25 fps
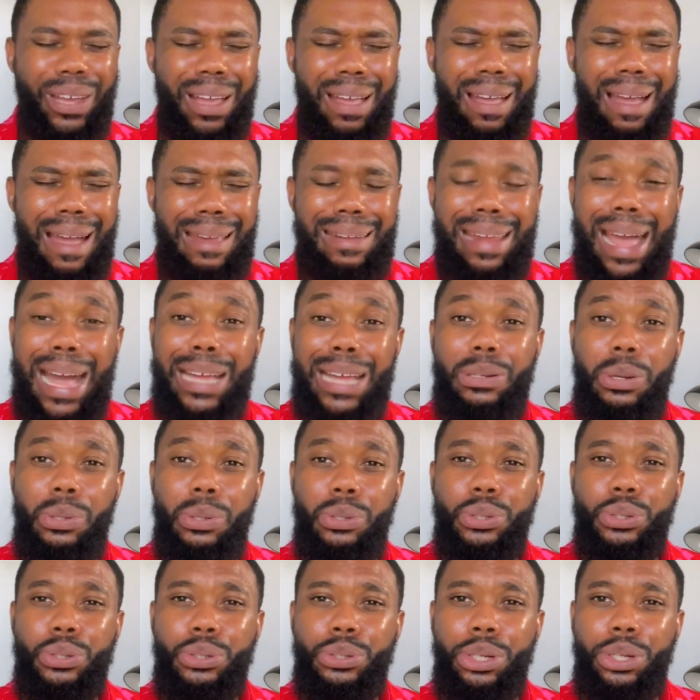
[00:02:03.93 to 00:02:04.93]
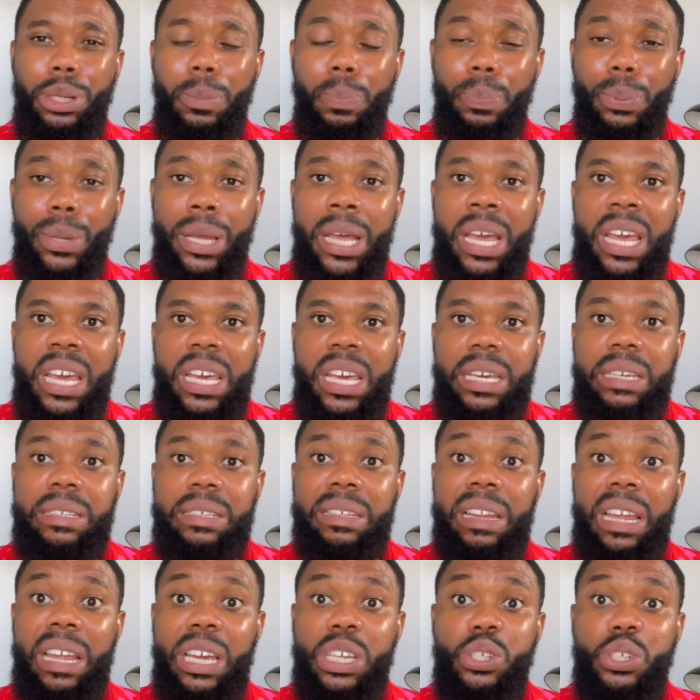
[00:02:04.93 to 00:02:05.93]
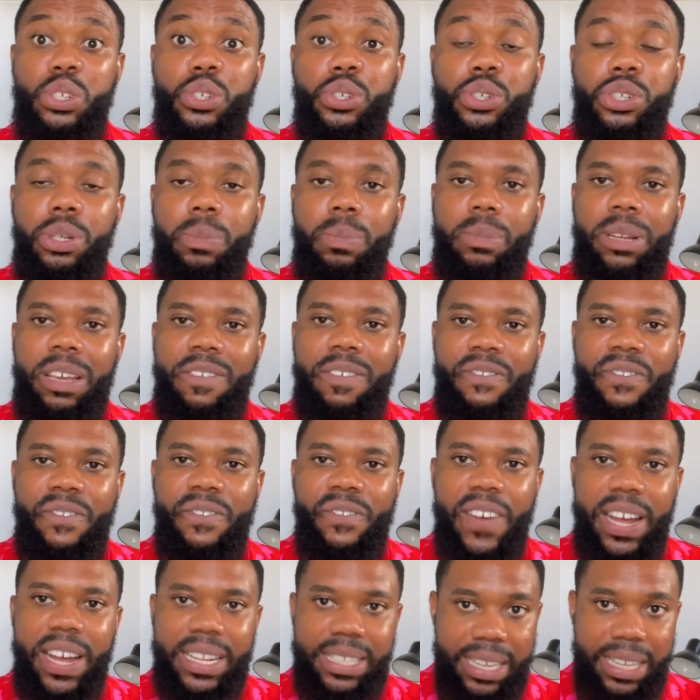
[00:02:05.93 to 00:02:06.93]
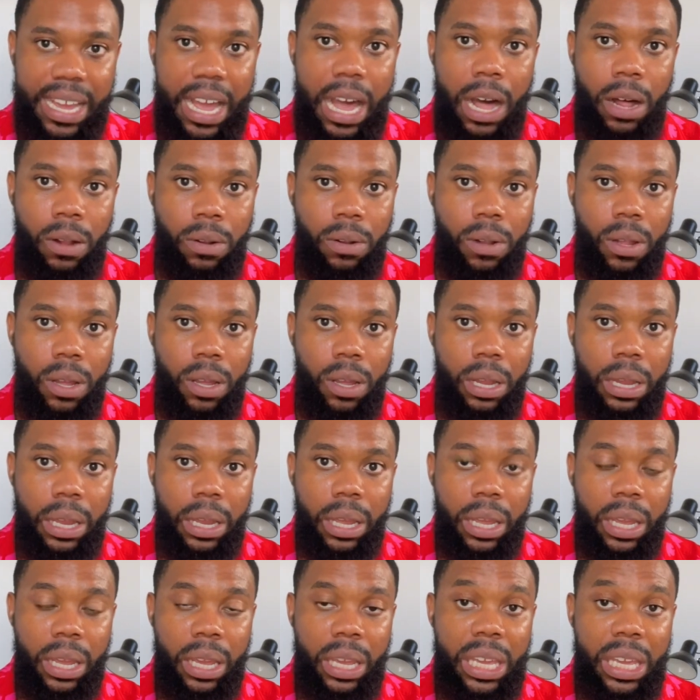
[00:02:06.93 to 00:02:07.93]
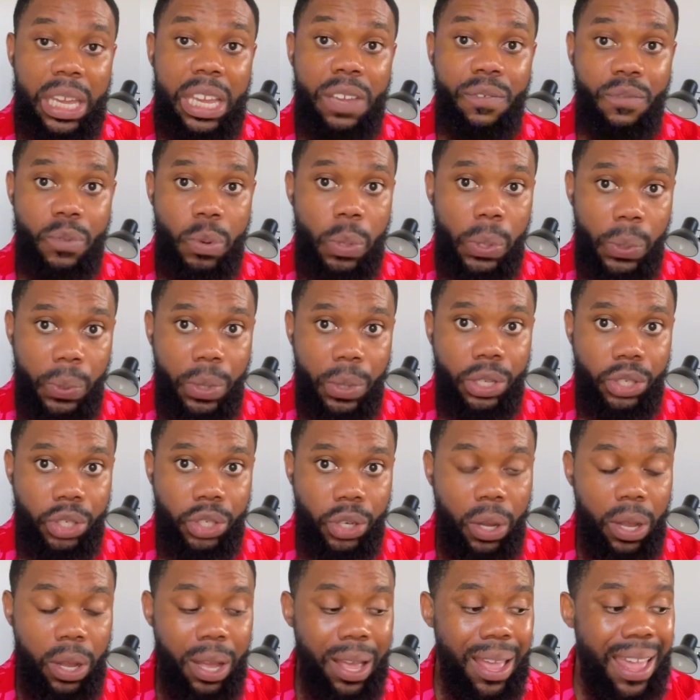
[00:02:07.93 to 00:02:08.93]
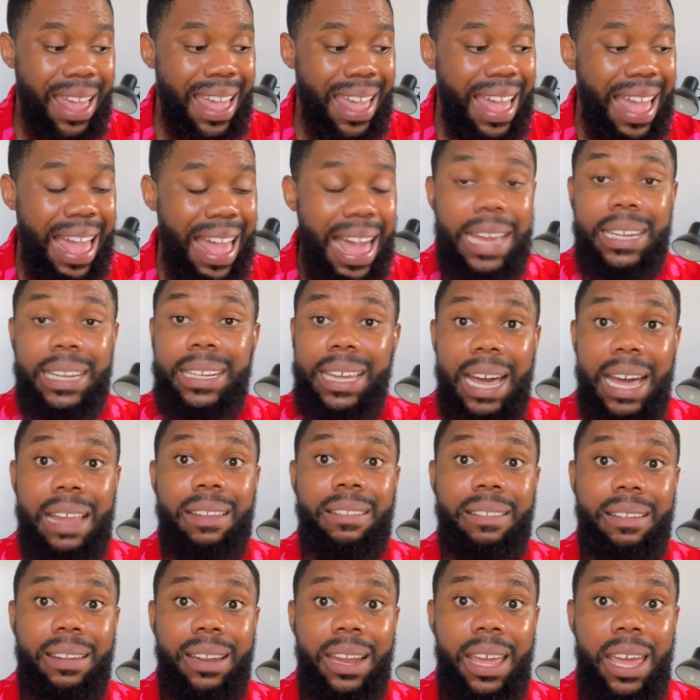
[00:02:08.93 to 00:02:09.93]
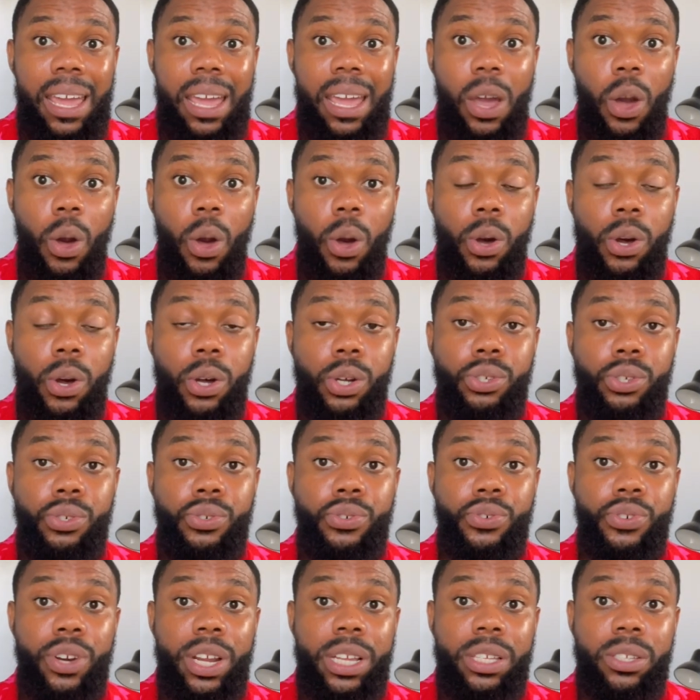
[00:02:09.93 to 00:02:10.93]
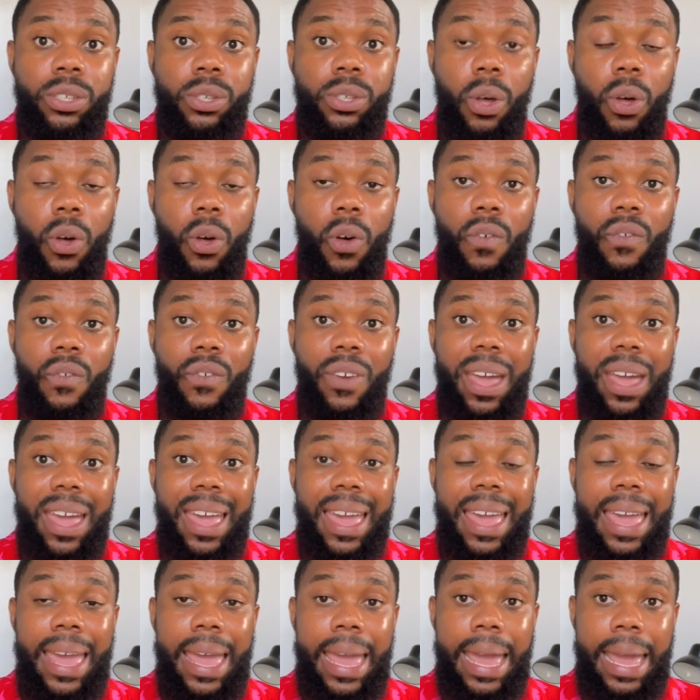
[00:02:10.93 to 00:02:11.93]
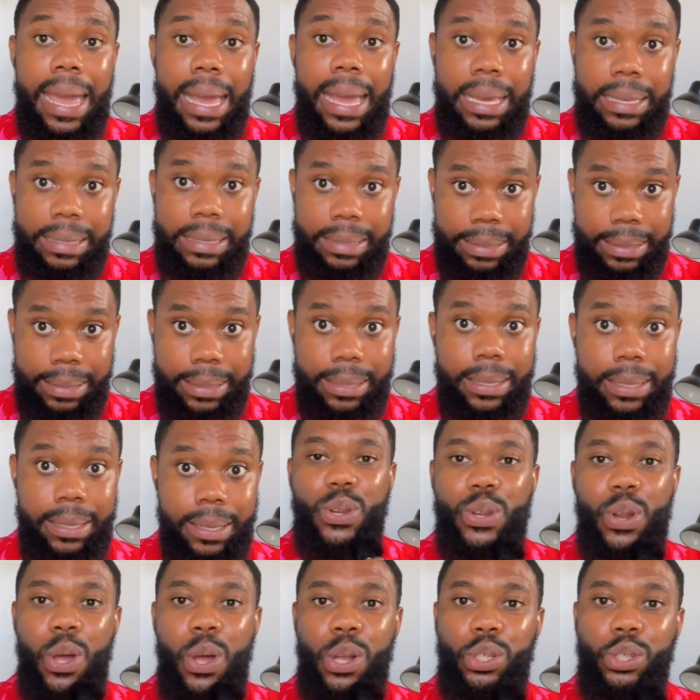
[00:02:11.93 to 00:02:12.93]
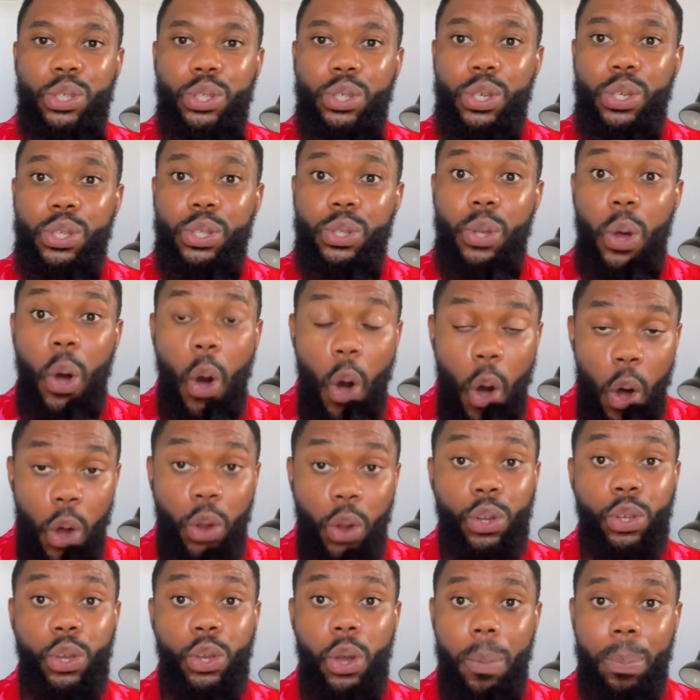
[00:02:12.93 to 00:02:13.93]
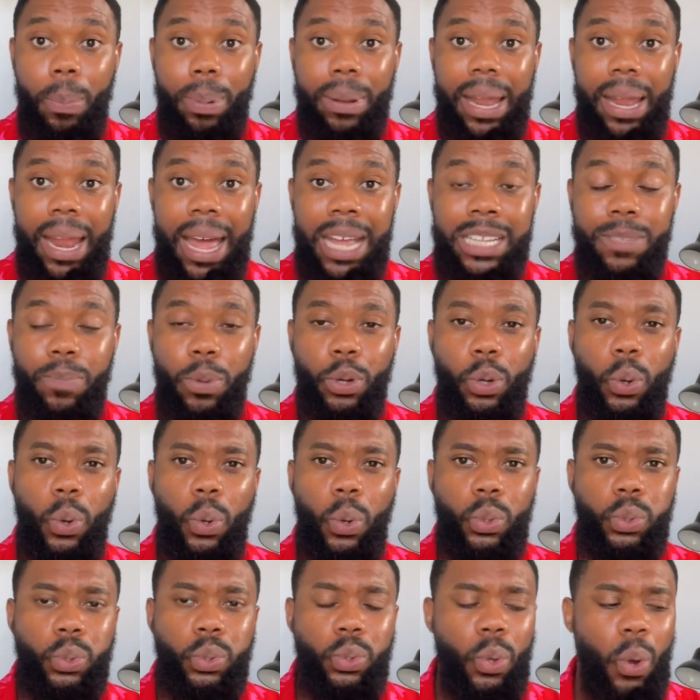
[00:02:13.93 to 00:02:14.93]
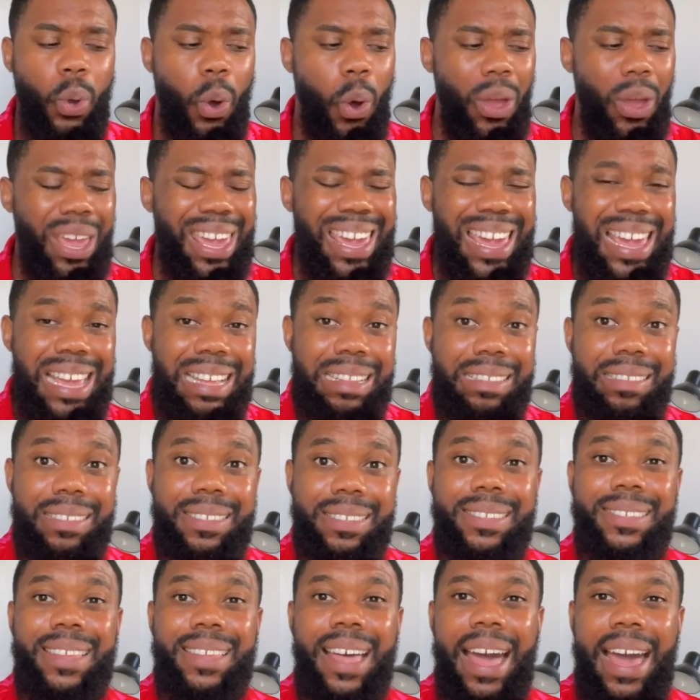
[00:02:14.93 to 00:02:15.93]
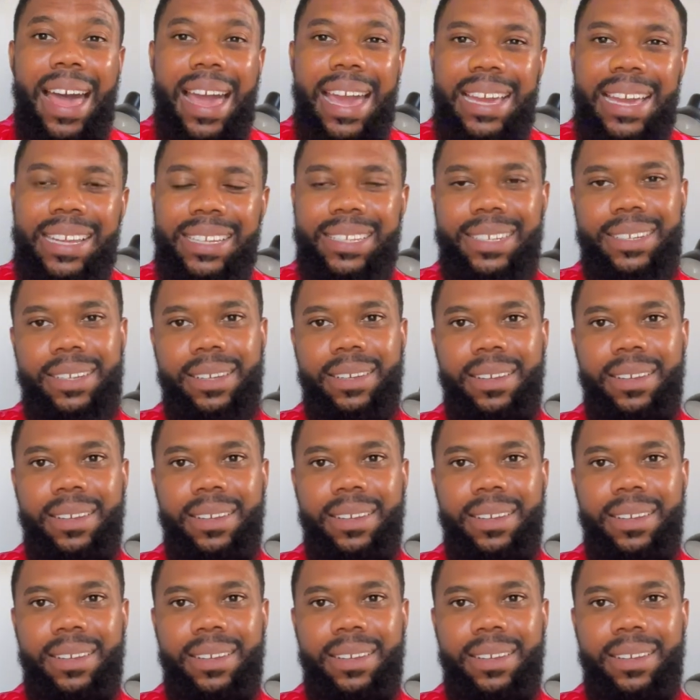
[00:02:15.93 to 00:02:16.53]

An adult thrip is an extremely fertile, evil creature and can lay hundreds of eggs, not just on your plant, but also inside